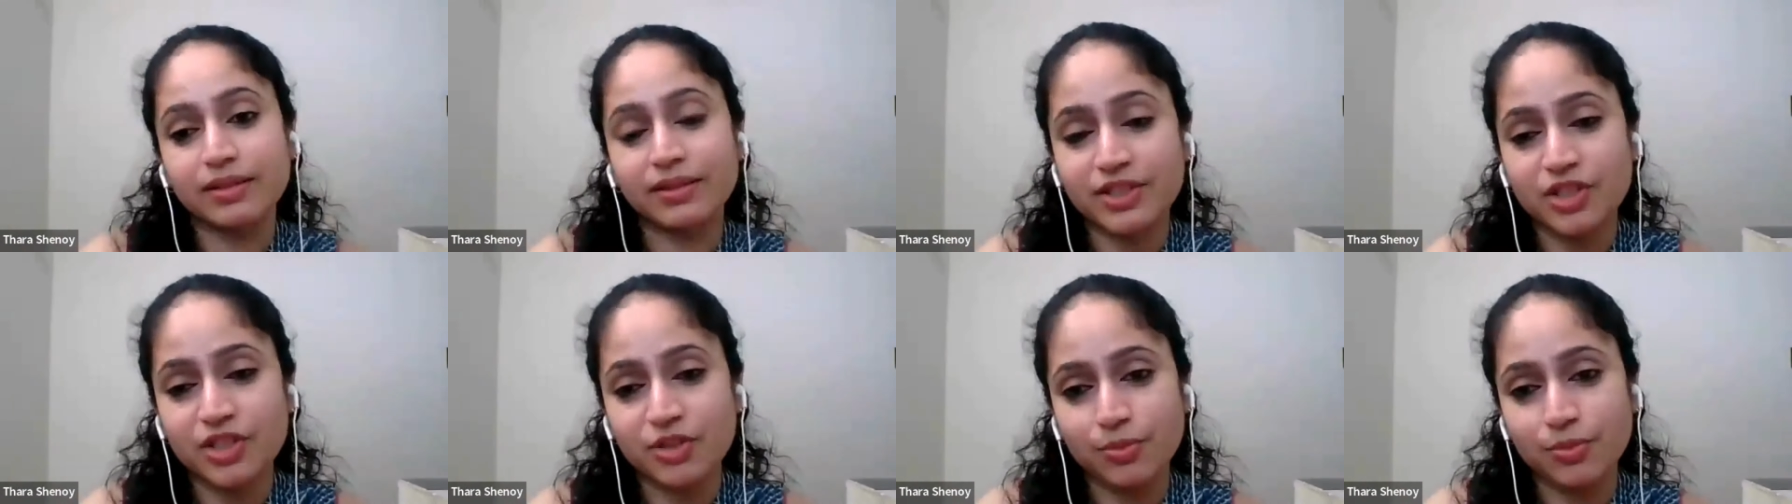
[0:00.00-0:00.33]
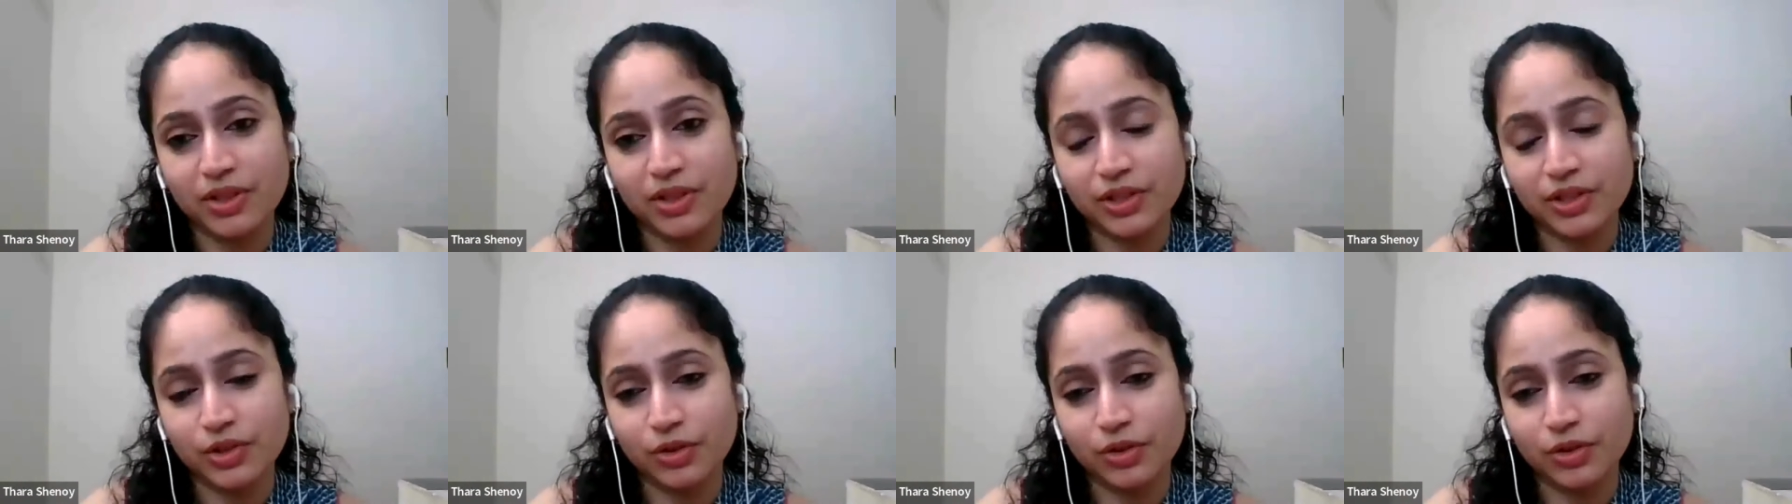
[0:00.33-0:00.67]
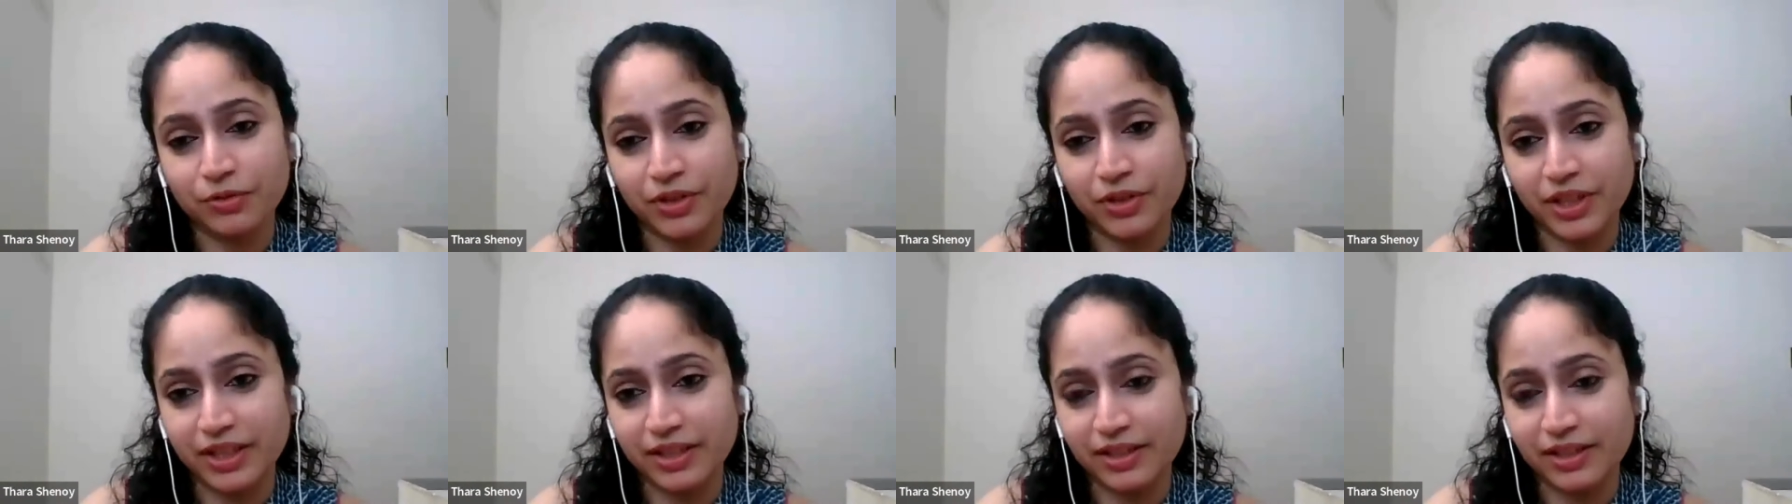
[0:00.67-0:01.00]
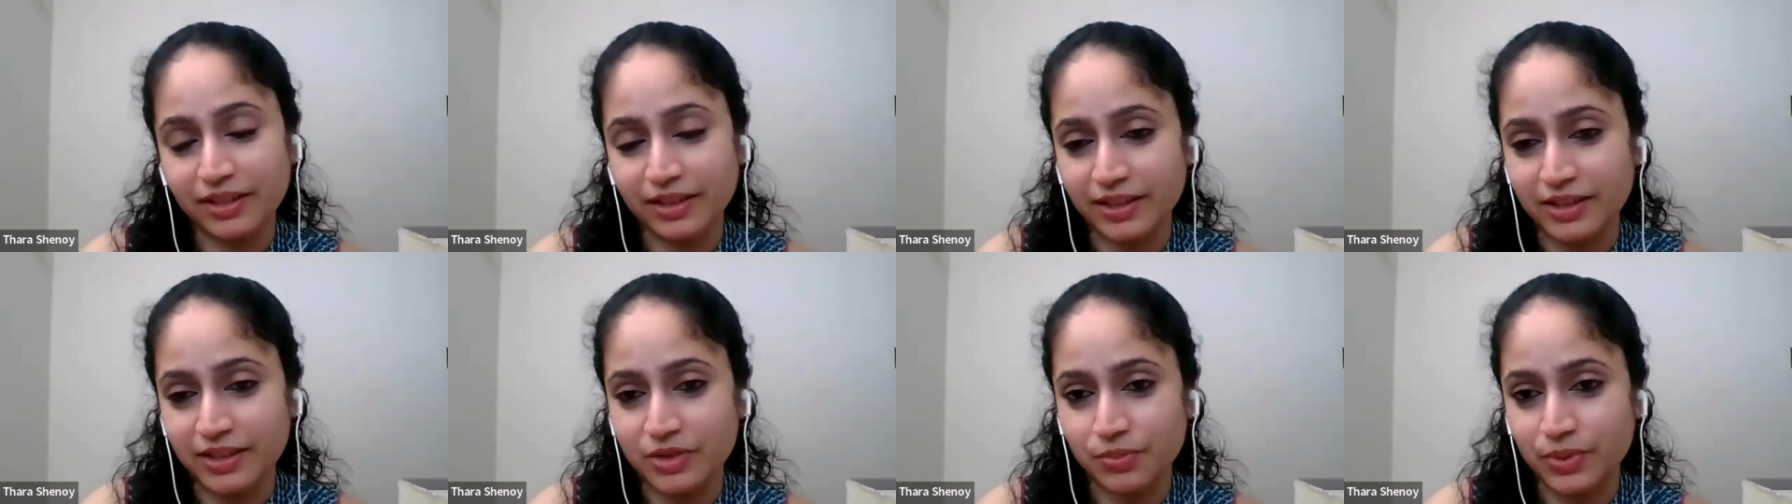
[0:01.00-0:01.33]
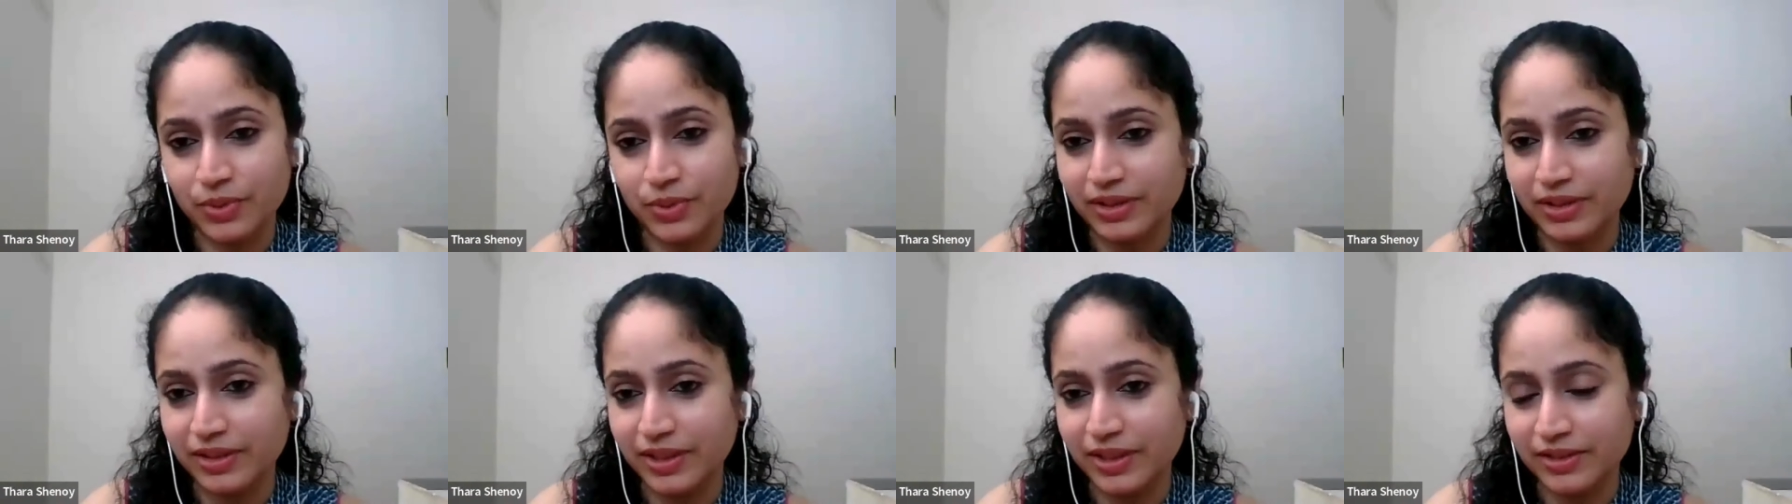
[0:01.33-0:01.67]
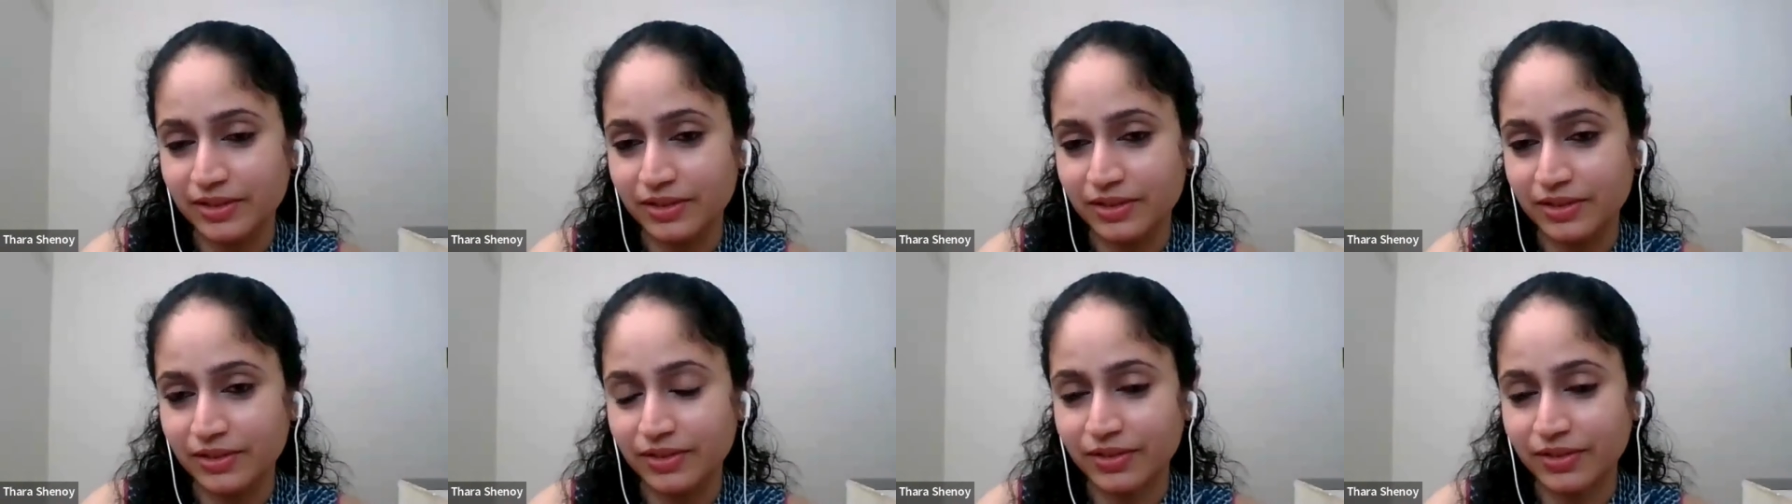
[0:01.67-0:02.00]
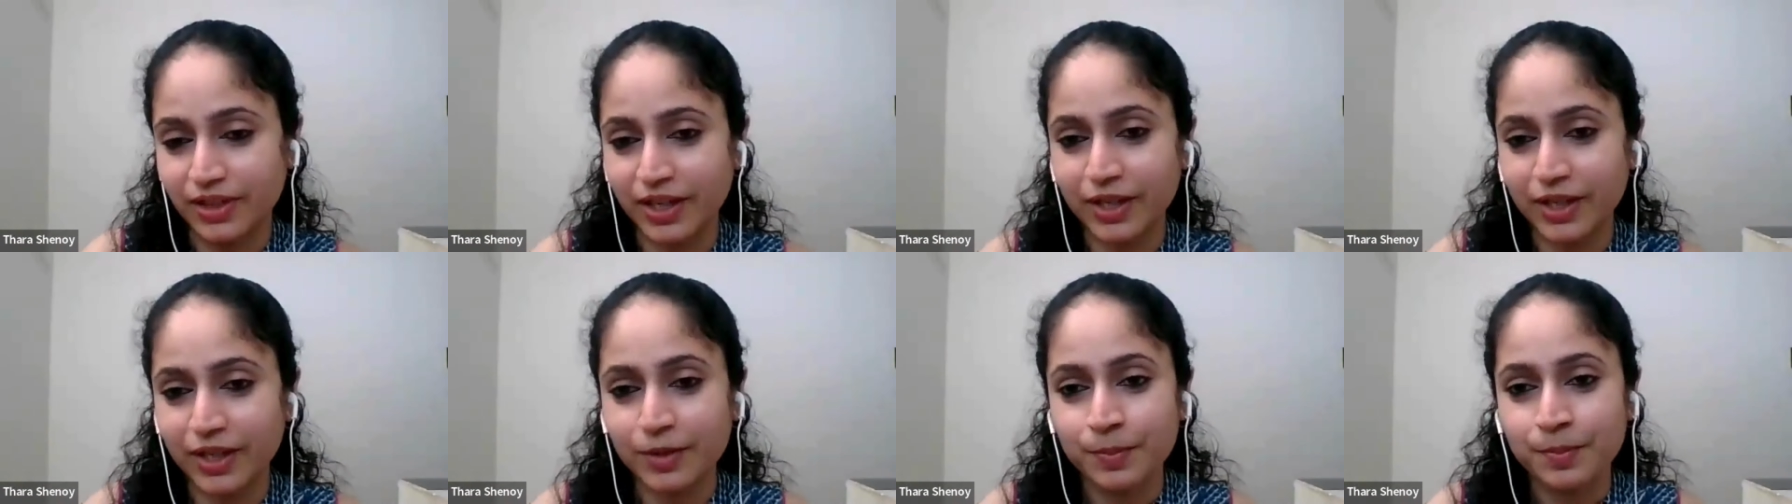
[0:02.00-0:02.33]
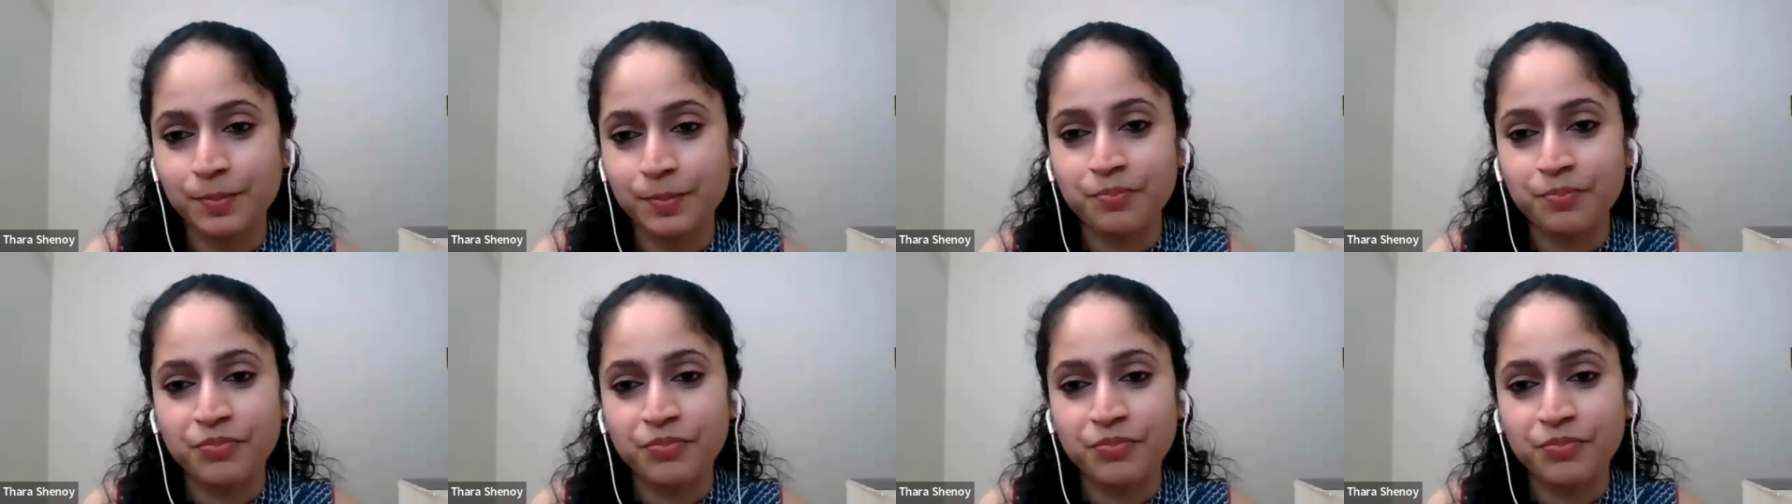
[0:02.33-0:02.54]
the legibility of writing as well later, right?